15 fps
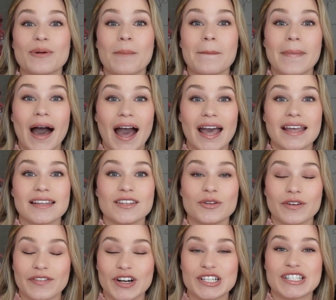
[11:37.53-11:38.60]
my
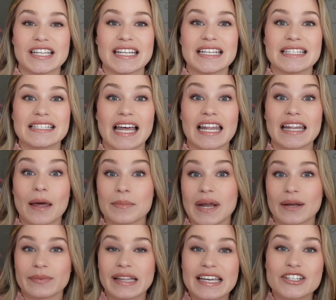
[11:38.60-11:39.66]
university's alumni
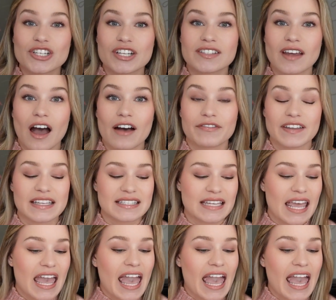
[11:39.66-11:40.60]
relations office